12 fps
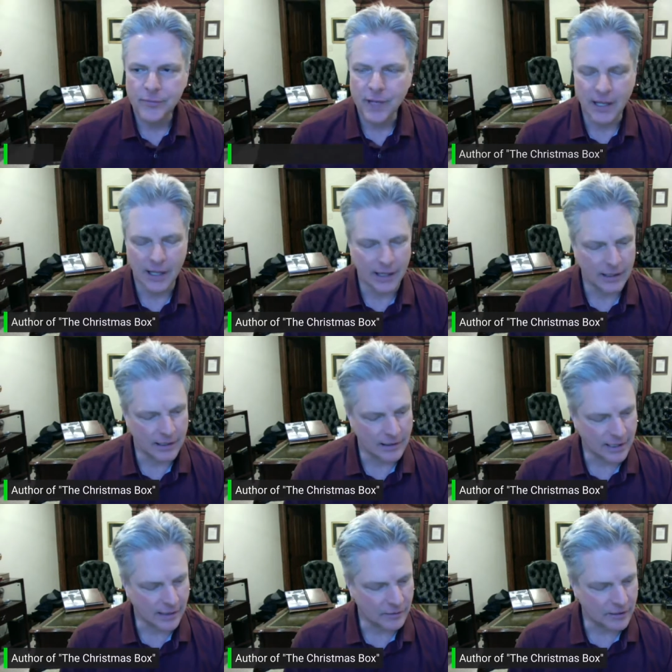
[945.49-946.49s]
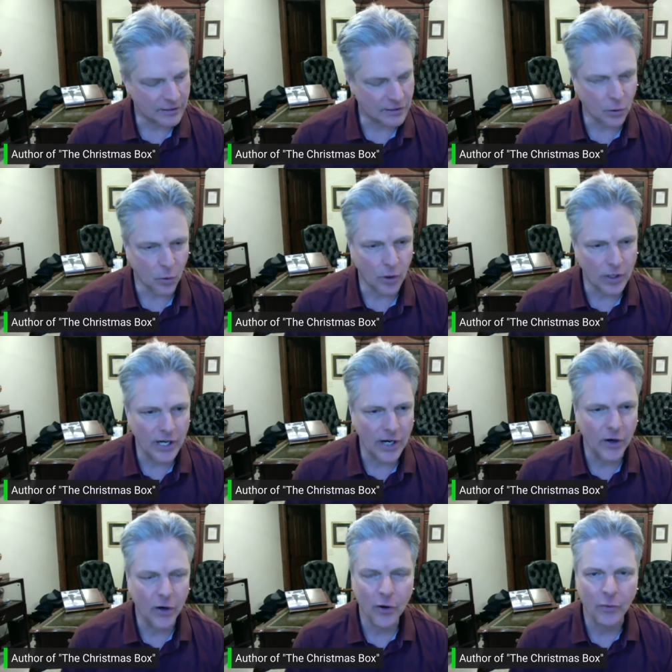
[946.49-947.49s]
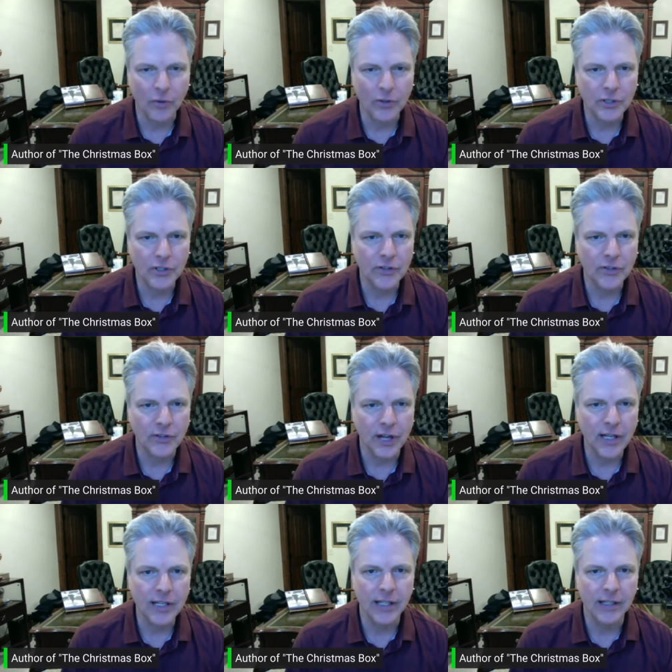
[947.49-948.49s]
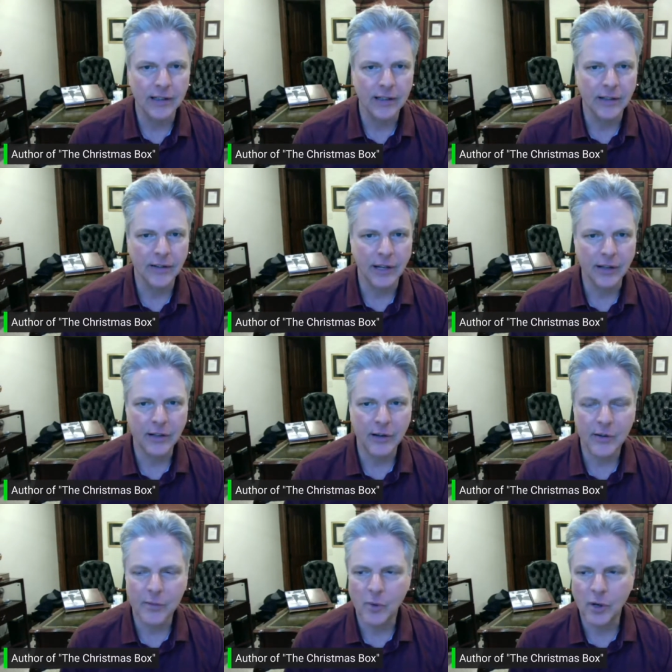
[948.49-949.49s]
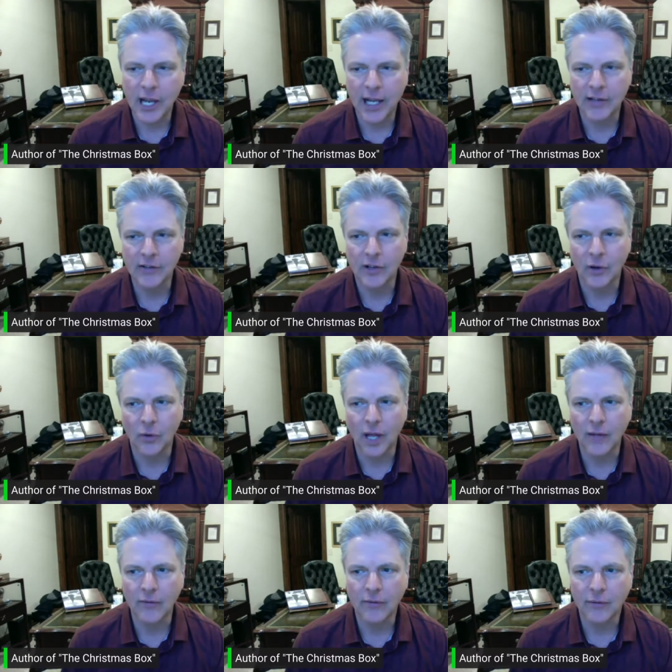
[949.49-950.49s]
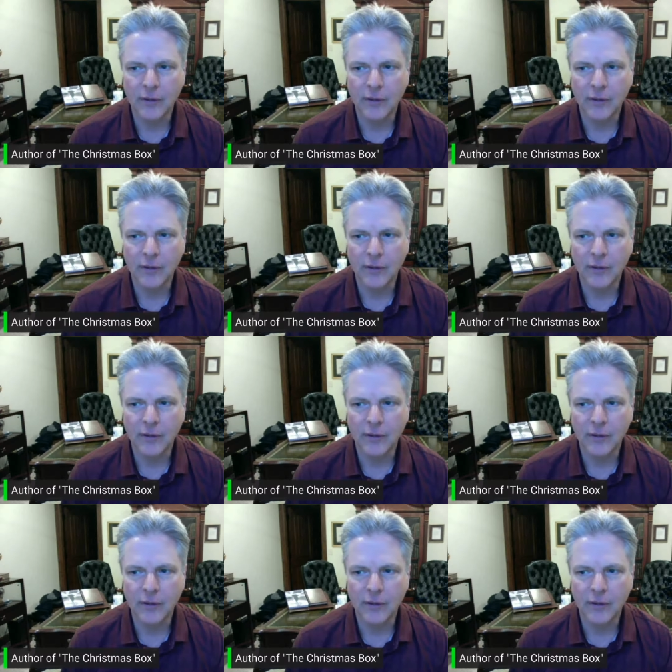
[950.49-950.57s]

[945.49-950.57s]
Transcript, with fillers: And it's like the stories I heard were just stunning. And it's like, you know, the book had its own life.